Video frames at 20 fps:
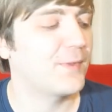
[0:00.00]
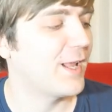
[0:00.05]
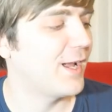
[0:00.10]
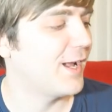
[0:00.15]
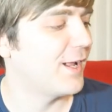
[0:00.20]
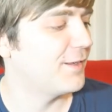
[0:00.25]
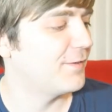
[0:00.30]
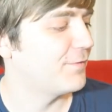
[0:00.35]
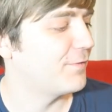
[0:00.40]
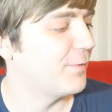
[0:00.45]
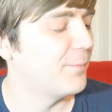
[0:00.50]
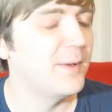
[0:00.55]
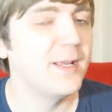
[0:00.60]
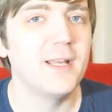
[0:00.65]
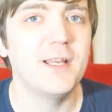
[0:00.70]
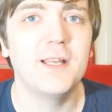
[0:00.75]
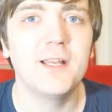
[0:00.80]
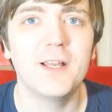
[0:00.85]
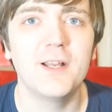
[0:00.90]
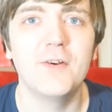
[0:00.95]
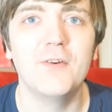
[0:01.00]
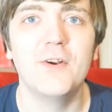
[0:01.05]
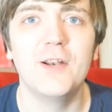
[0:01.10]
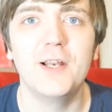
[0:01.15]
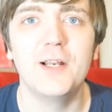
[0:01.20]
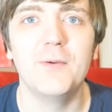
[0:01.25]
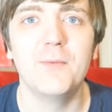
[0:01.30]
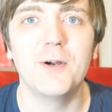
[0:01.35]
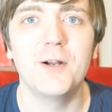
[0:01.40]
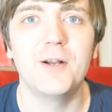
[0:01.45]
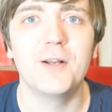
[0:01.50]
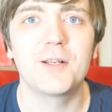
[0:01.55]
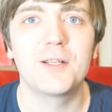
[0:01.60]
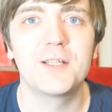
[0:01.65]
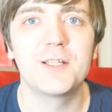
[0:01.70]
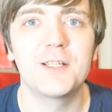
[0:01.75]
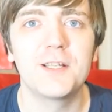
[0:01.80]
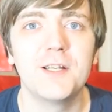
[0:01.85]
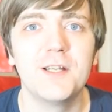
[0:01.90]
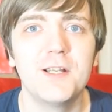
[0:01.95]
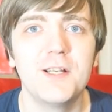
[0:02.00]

And for me, it really worked.